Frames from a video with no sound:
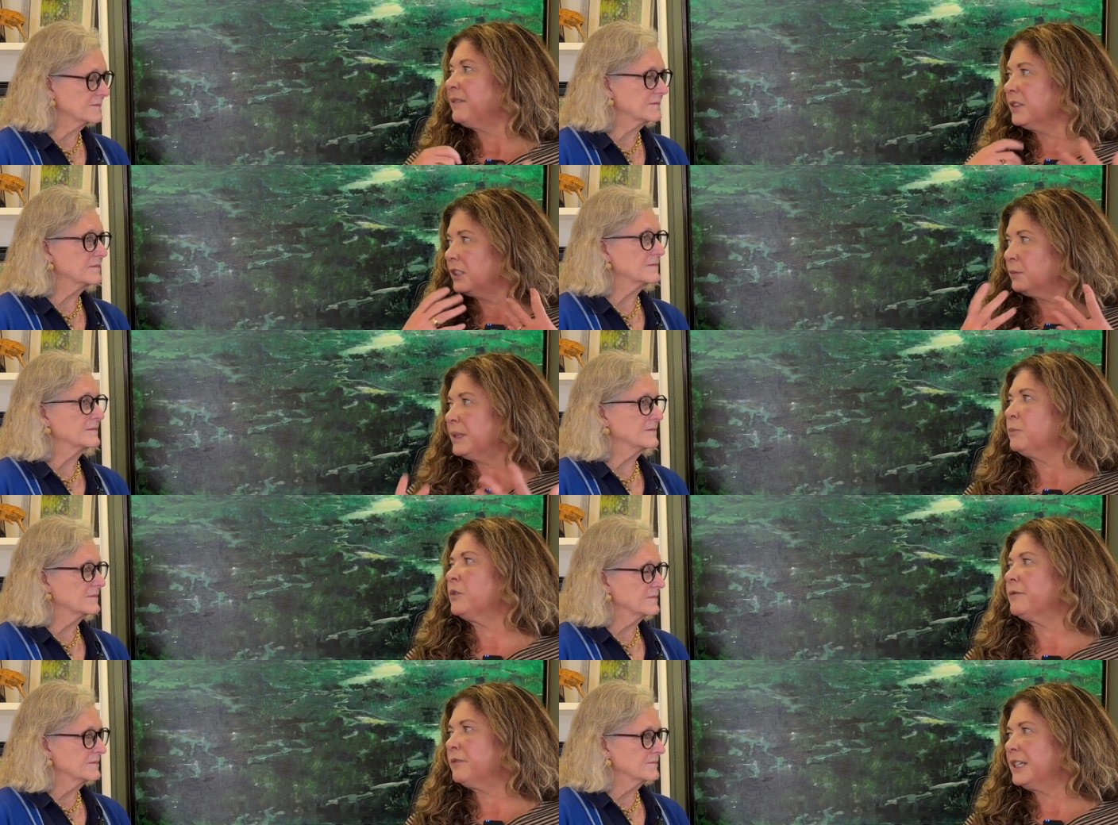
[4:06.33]
Speaker 1: a little bit more
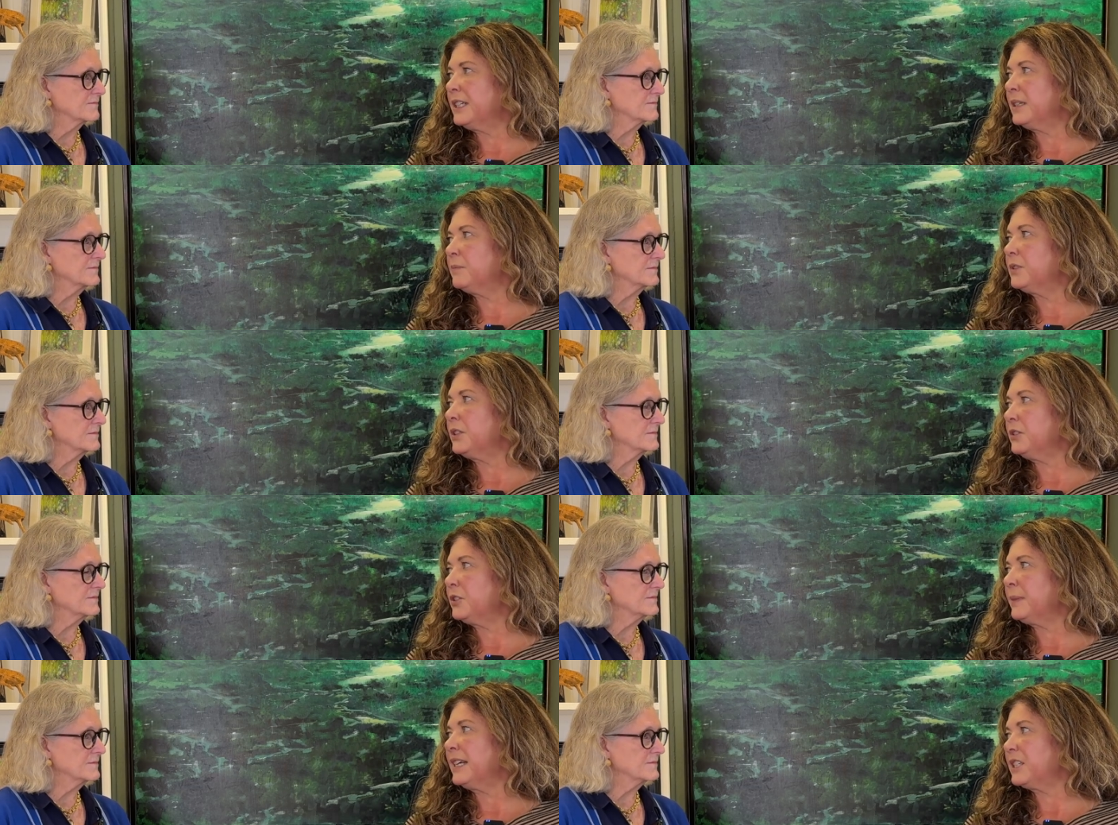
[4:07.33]
freedom to use
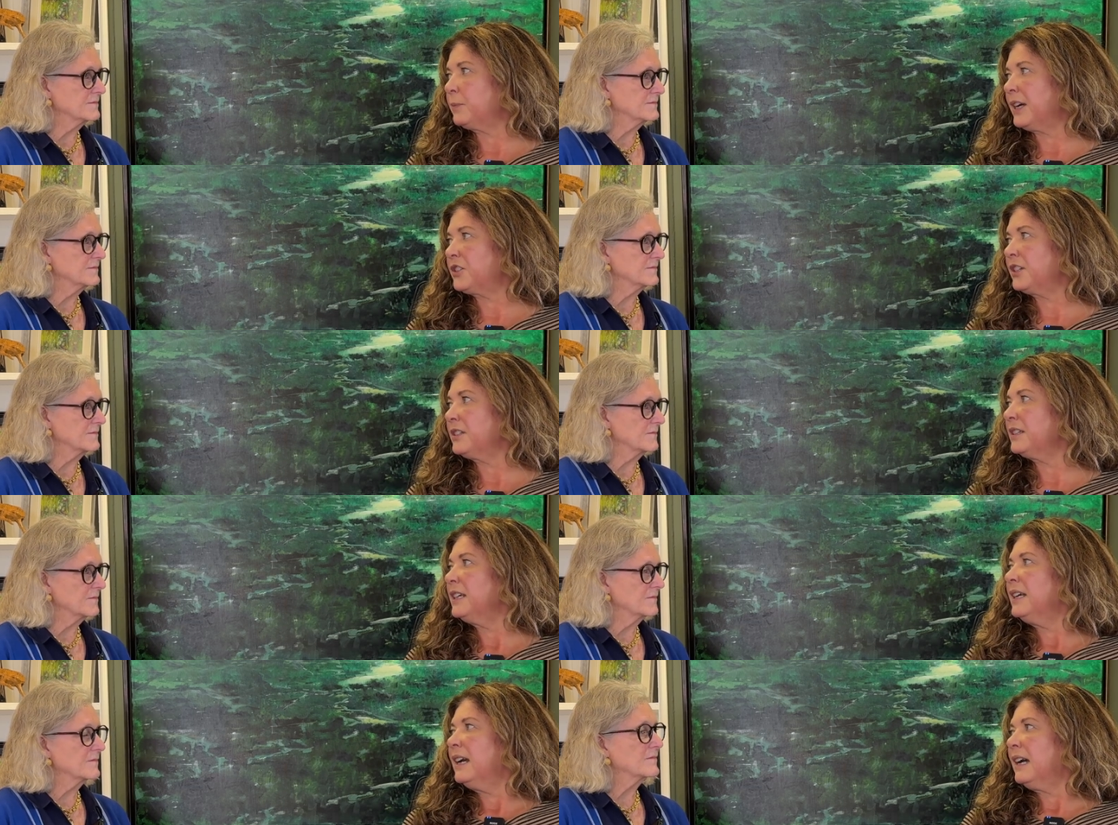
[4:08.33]
my expression,
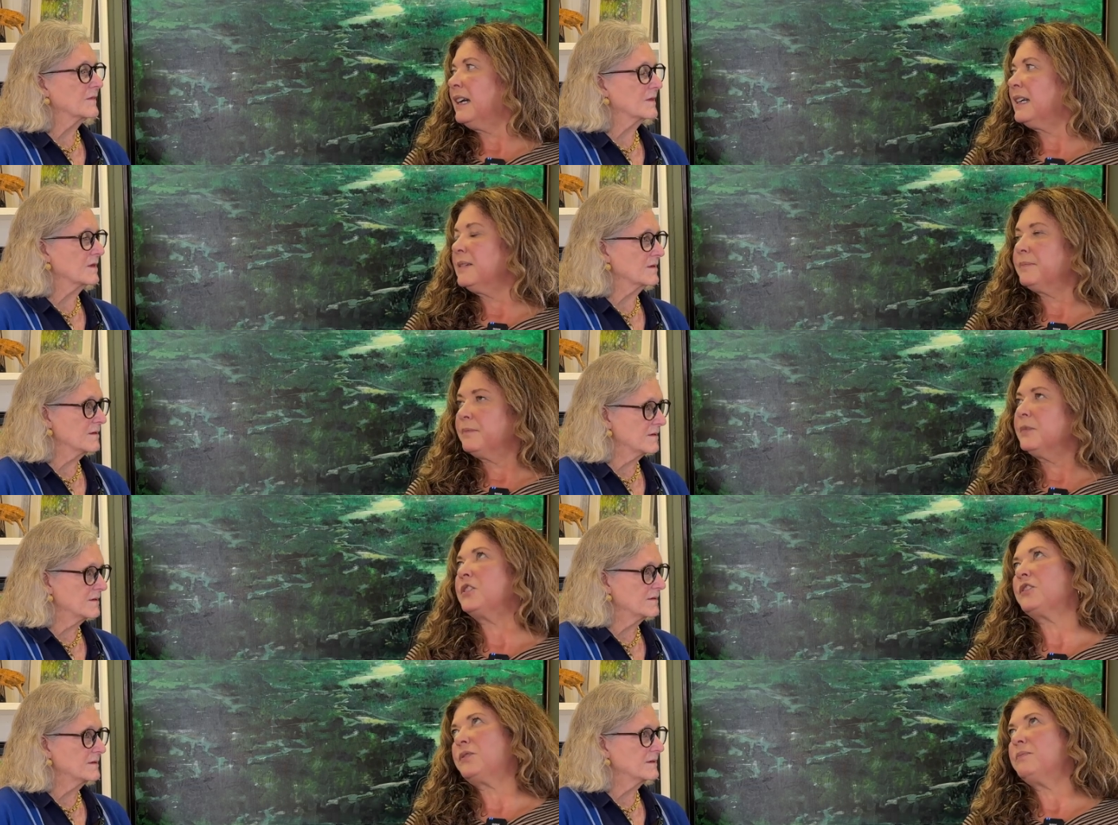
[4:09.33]
um,
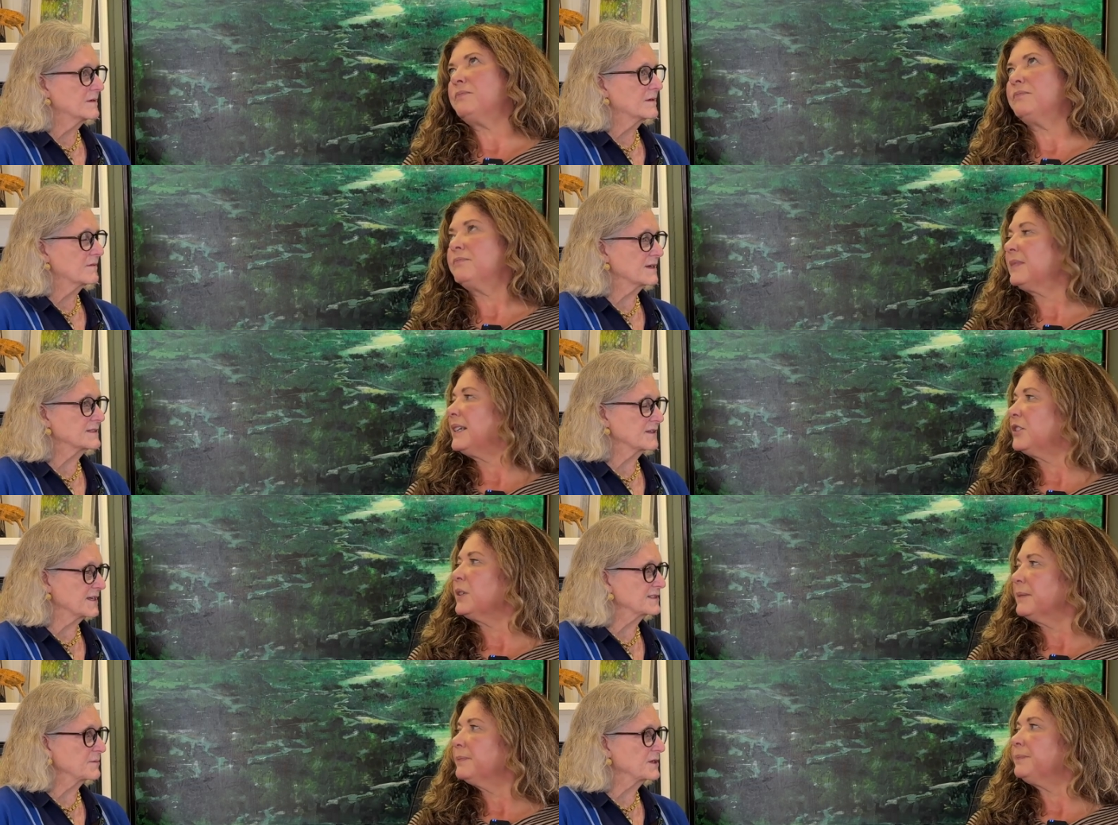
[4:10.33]
Speaker 2: which Right. So
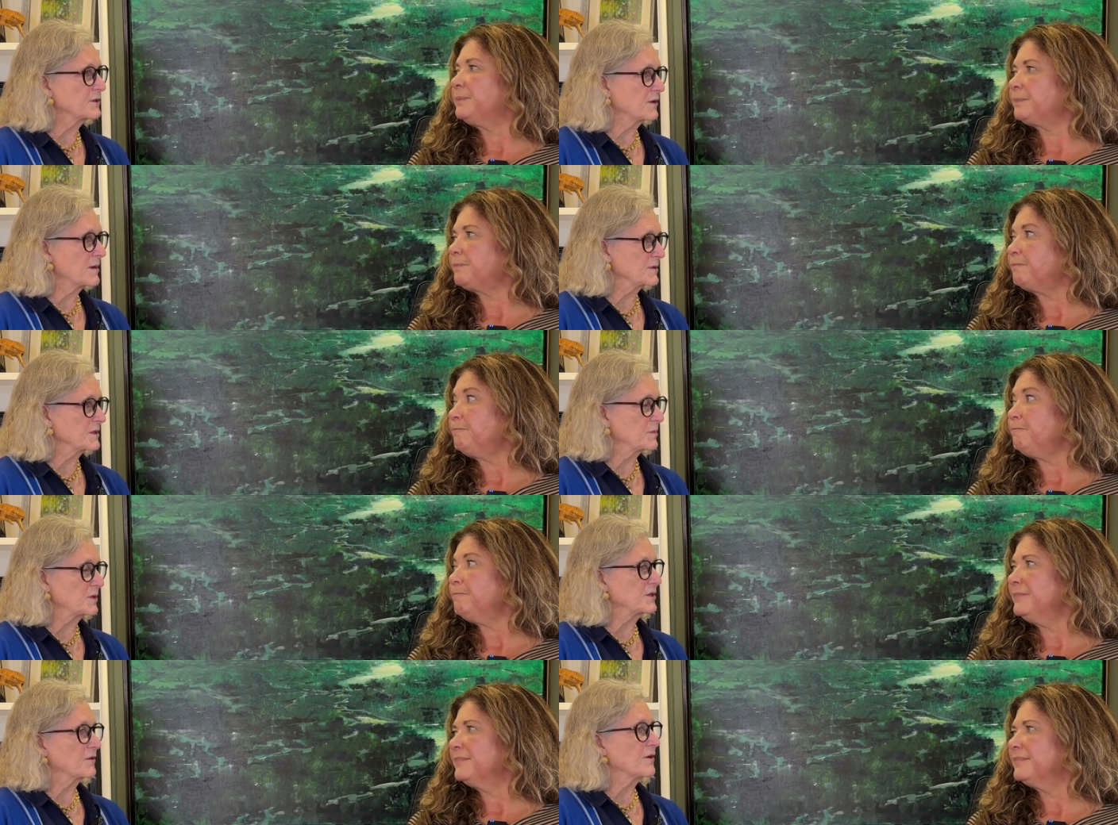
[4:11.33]
that's when you're able to put
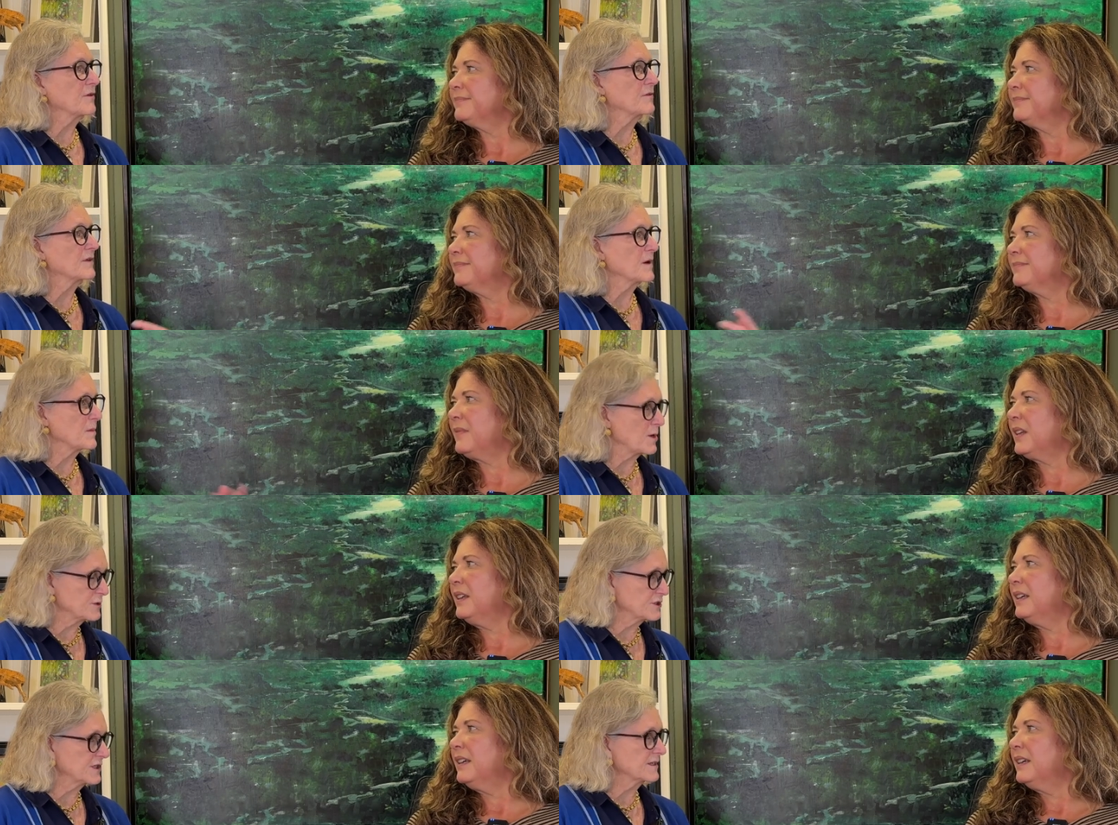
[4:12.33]
your own
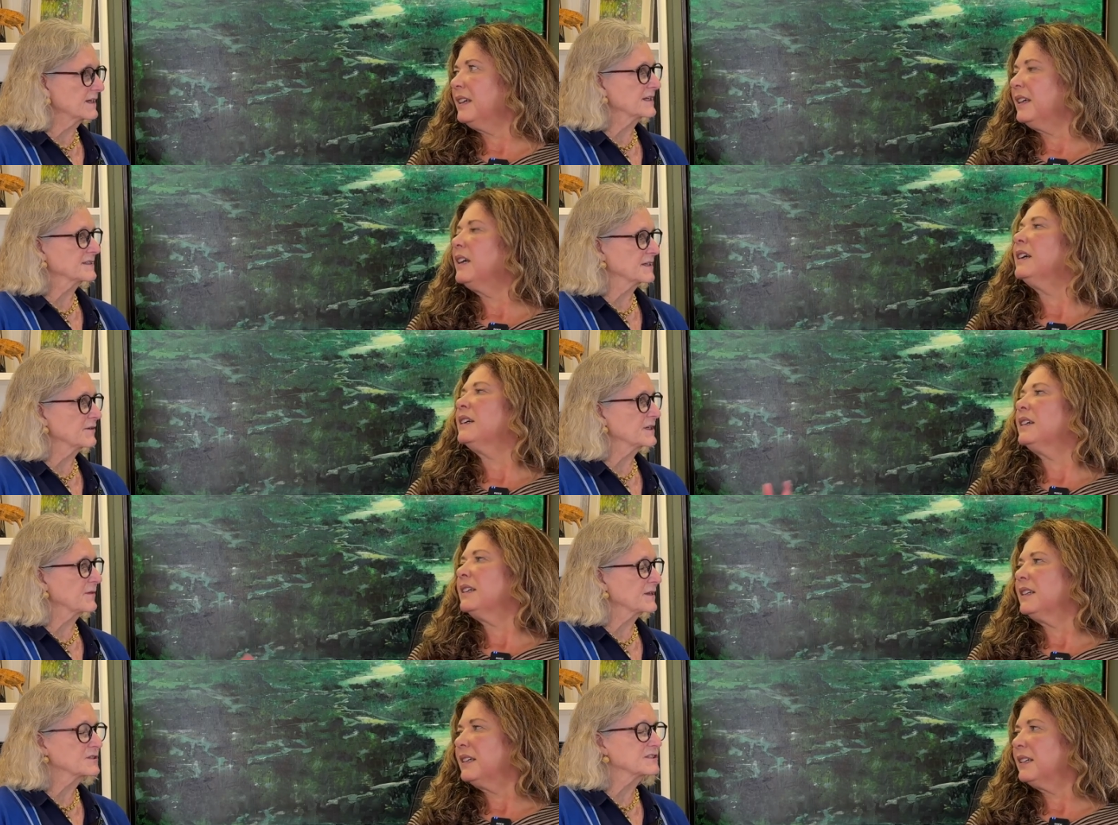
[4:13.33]
emotion, et cetera, and
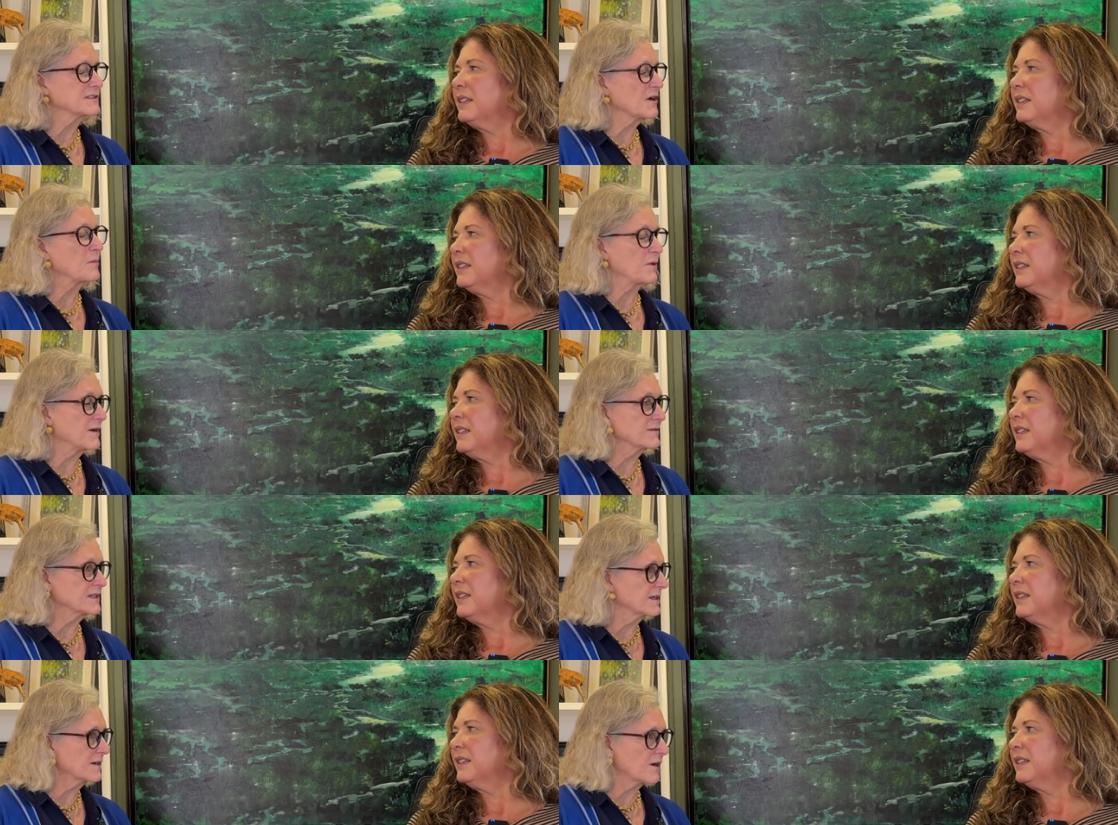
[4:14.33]
that's just so
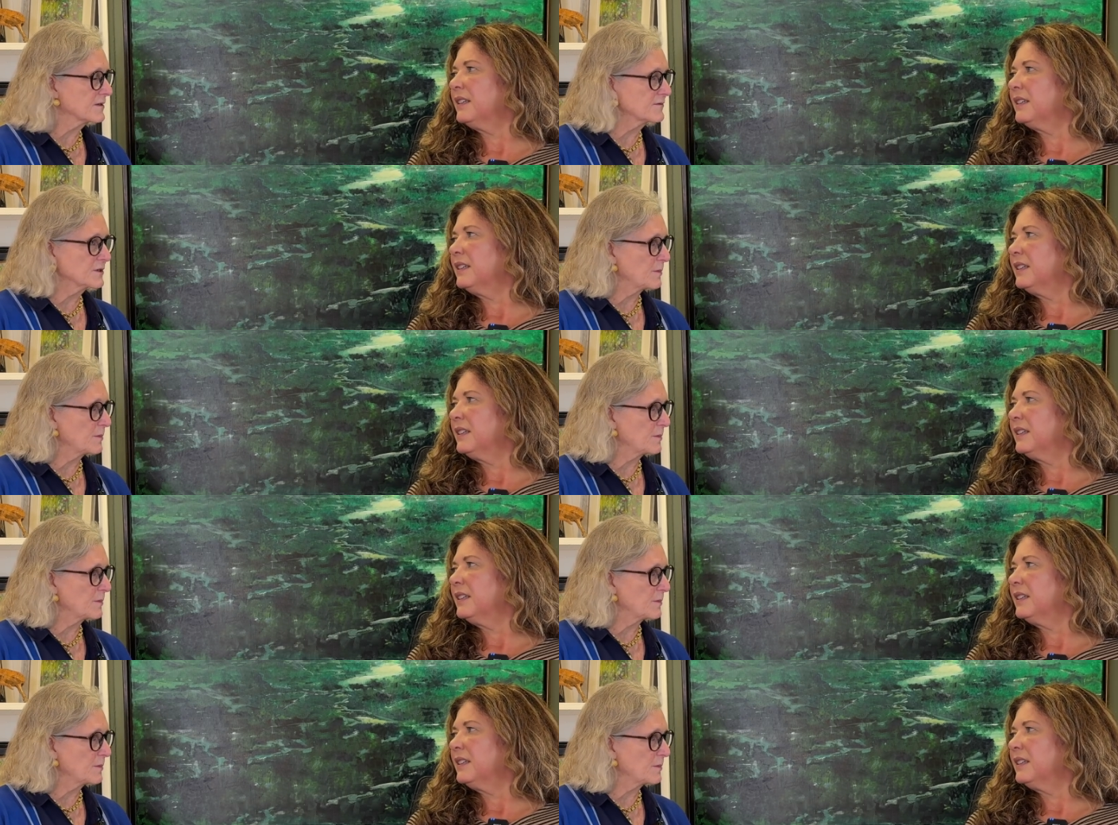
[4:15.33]
prevalent in all of your